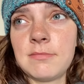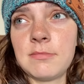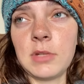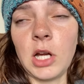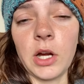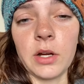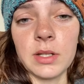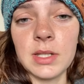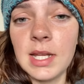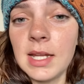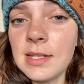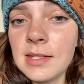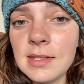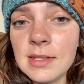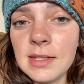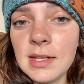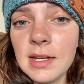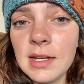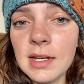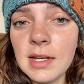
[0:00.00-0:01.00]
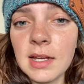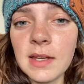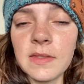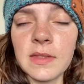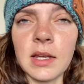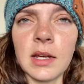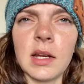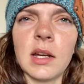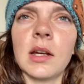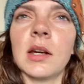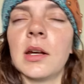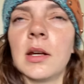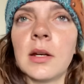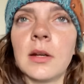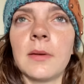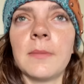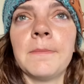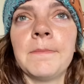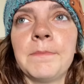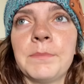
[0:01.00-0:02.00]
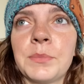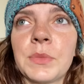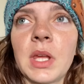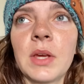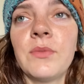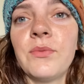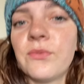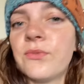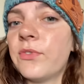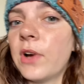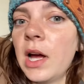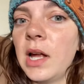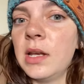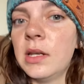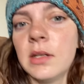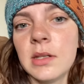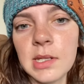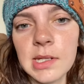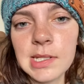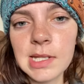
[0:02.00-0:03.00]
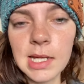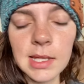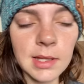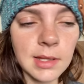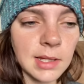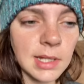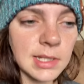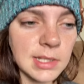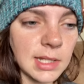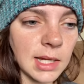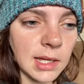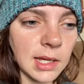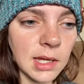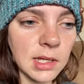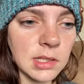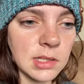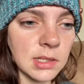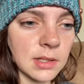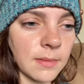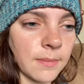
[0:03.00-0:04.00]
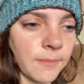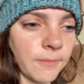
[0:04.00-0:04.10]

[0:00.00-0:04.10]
artistic. They're fun, to say the least, I guess.